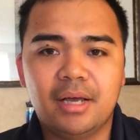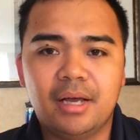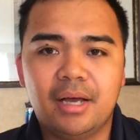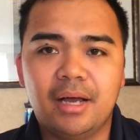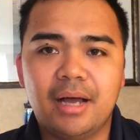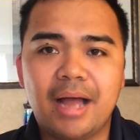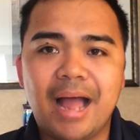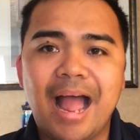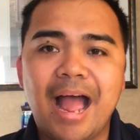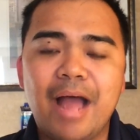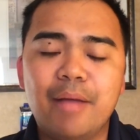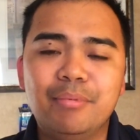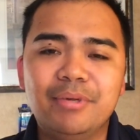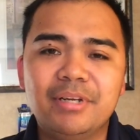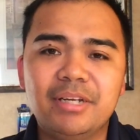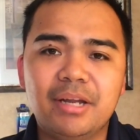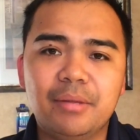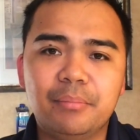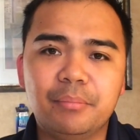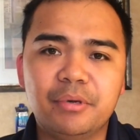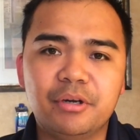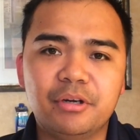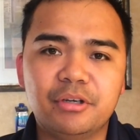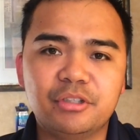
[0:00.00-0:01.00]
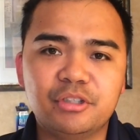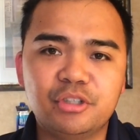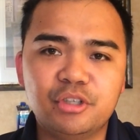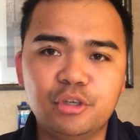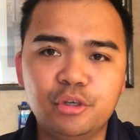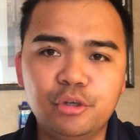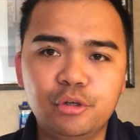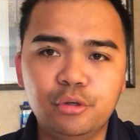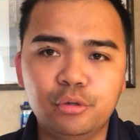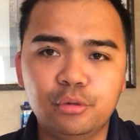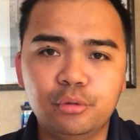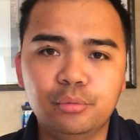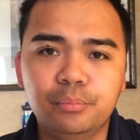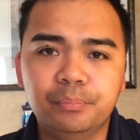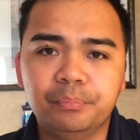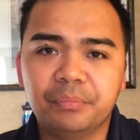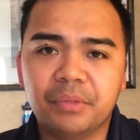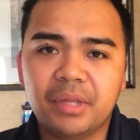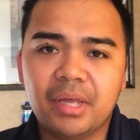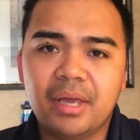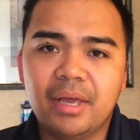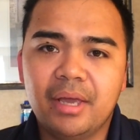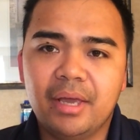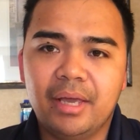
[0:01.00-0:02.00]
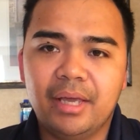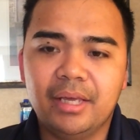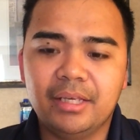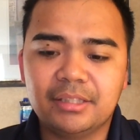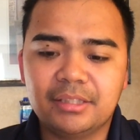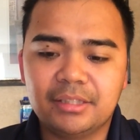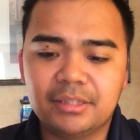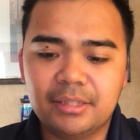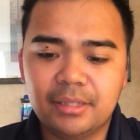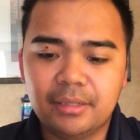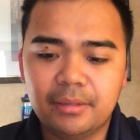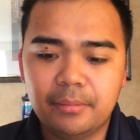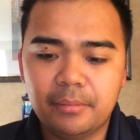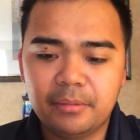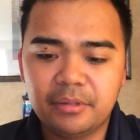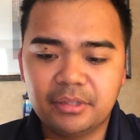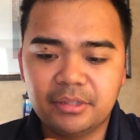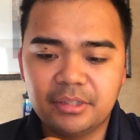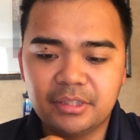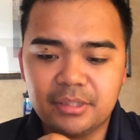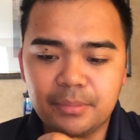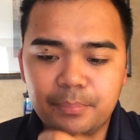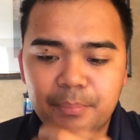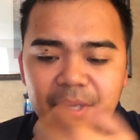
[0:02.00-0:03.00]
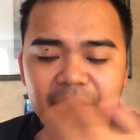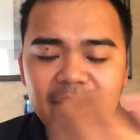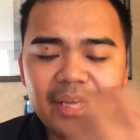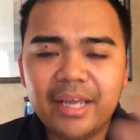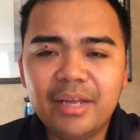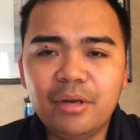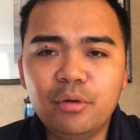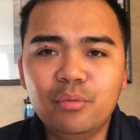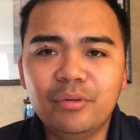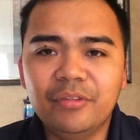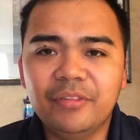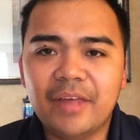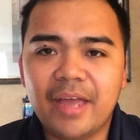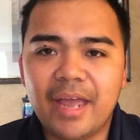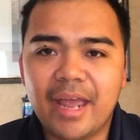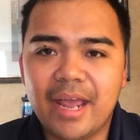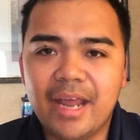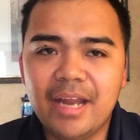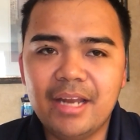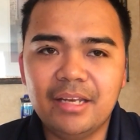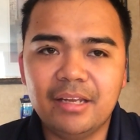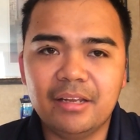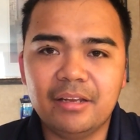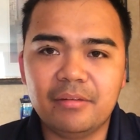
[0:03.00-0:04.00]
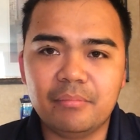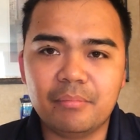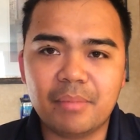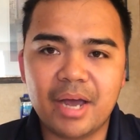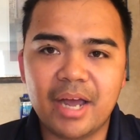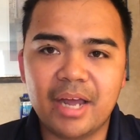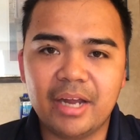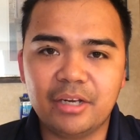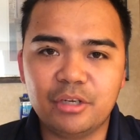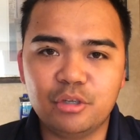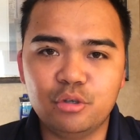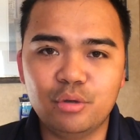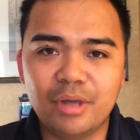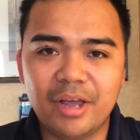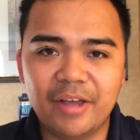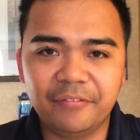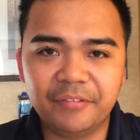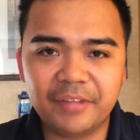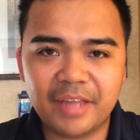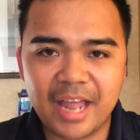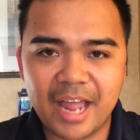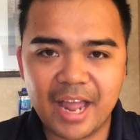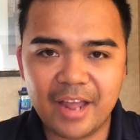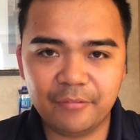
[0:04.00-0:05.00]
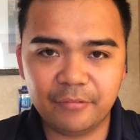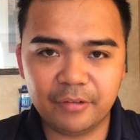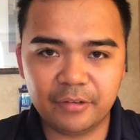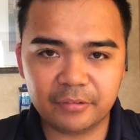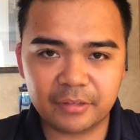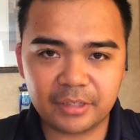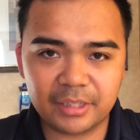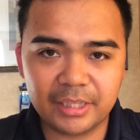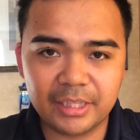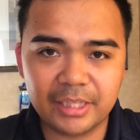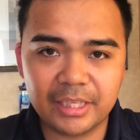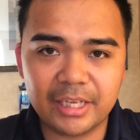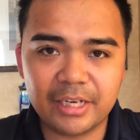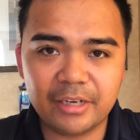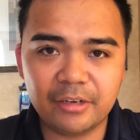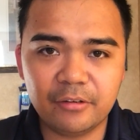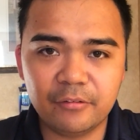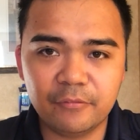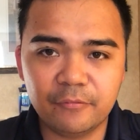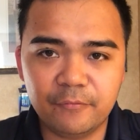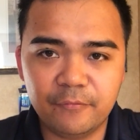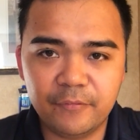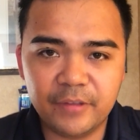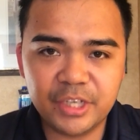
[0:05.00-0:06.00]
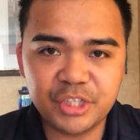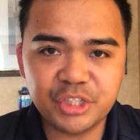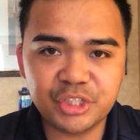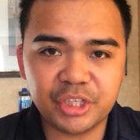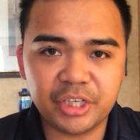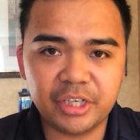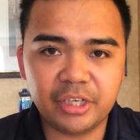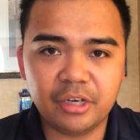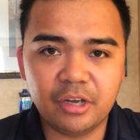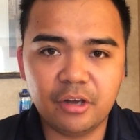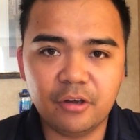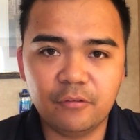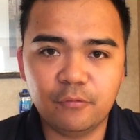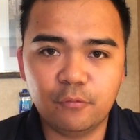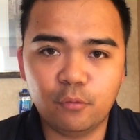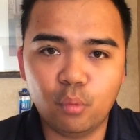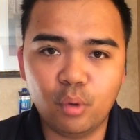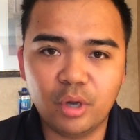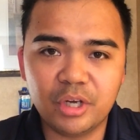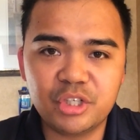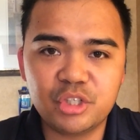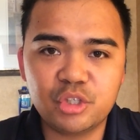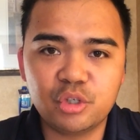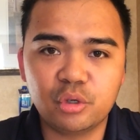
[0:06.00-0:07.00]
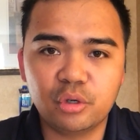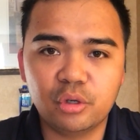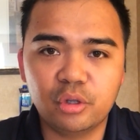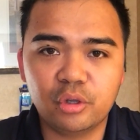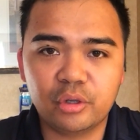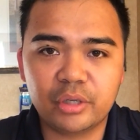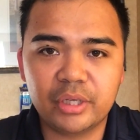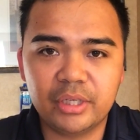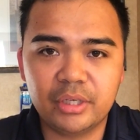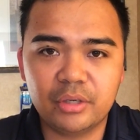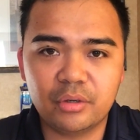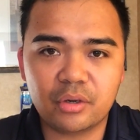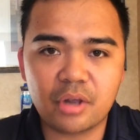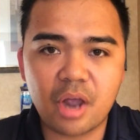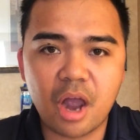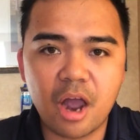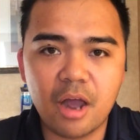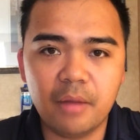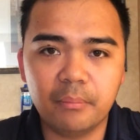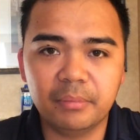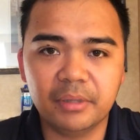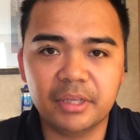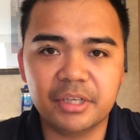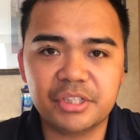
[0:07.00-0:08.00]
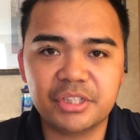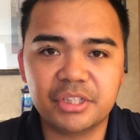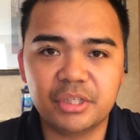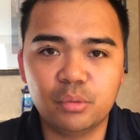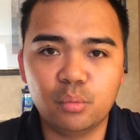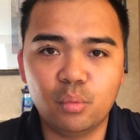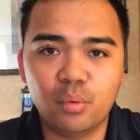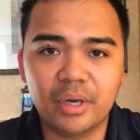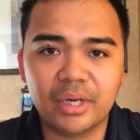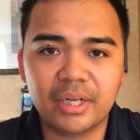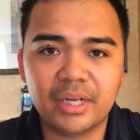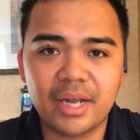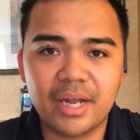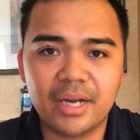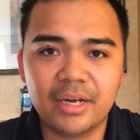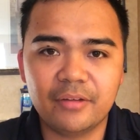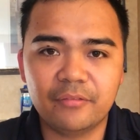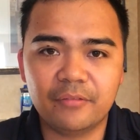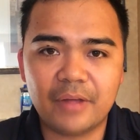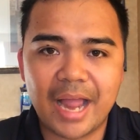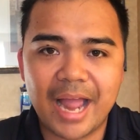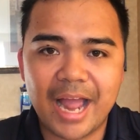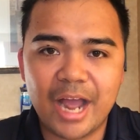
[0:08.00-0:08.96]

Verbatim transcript: Uh, habit number two is to to begin with the end in mind. You have to have a clear vision of what you're looking to accomplish and what kind of